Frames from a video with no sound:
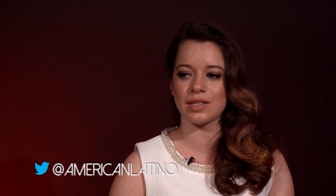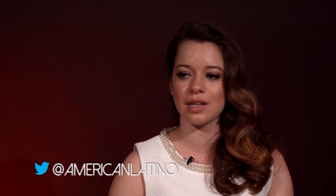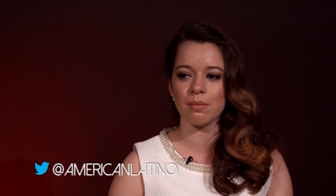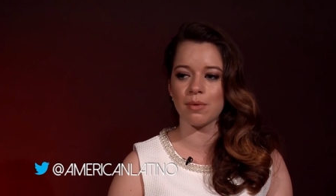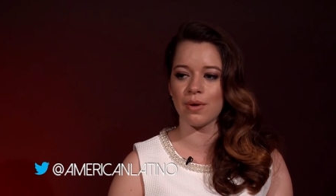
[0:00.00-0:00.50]

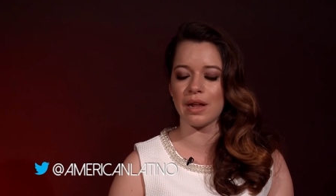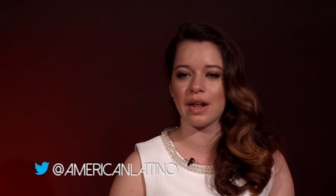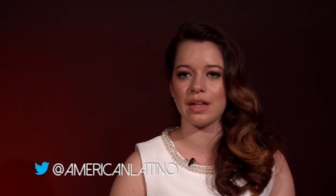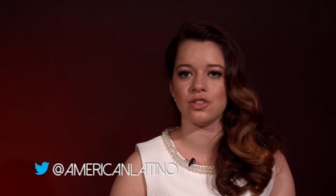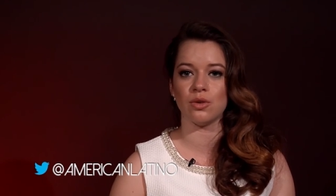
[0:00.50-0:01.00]
some point
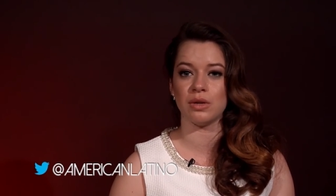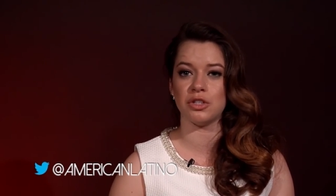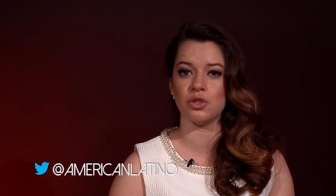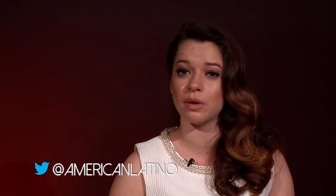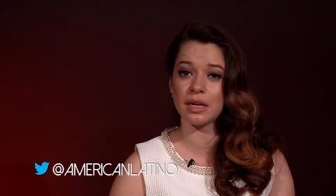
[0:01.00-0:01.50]
I don't
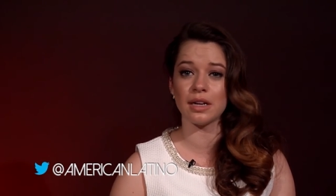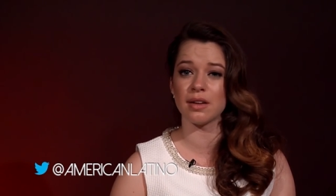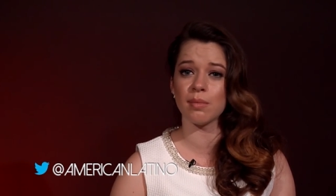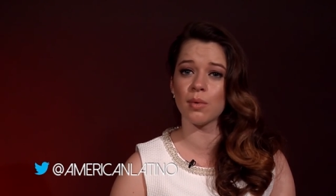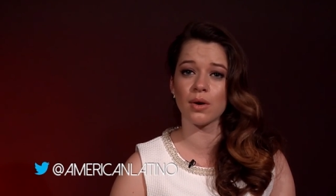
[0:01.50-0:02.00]
enjoy it
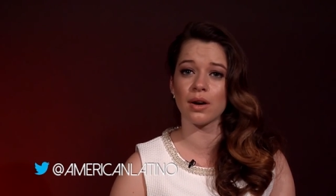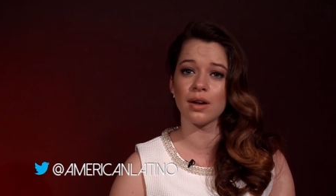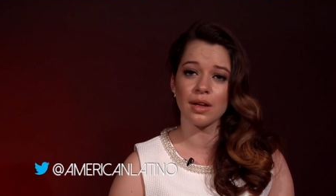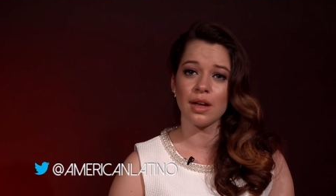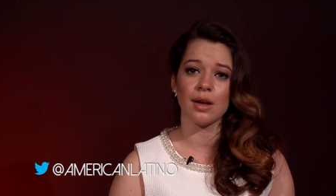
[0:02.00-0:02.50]
anymore,
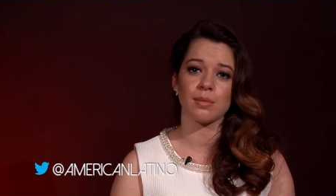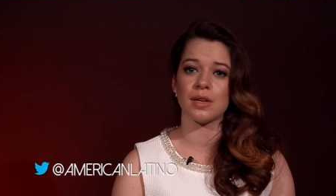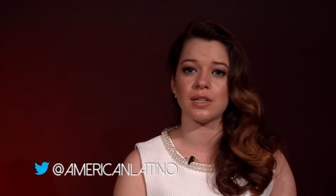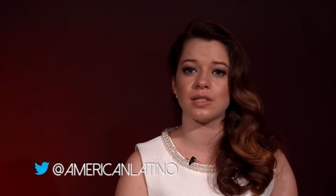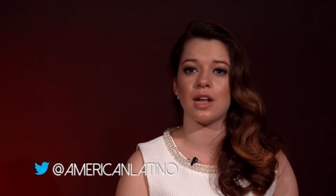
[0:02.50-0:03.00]
I'm
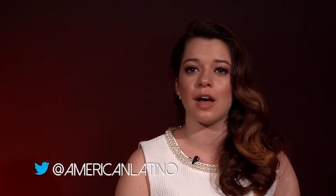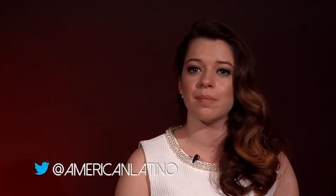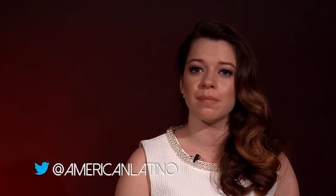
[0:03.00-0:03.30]
gonna stop